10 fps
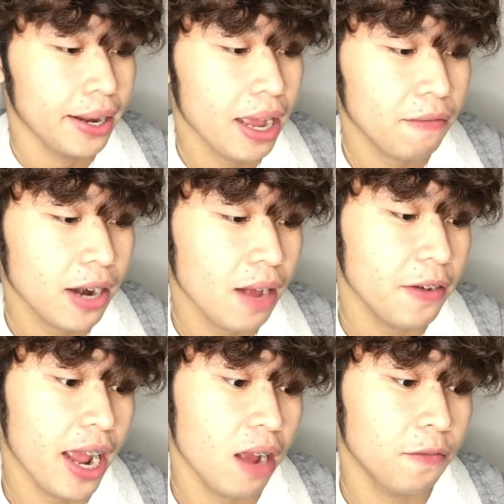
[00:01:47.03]
Never
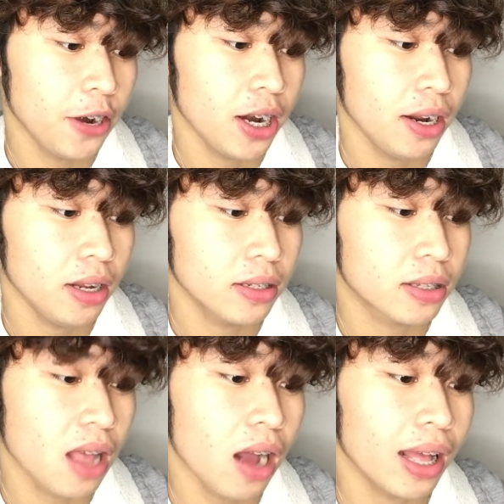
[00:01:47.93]
have I ever
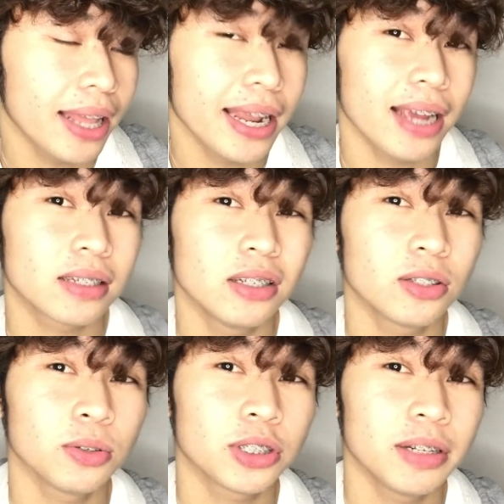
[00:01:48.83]
stalked an ex on
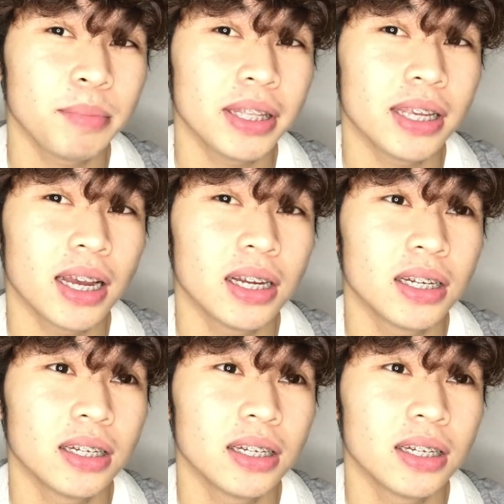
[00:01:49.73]
social media.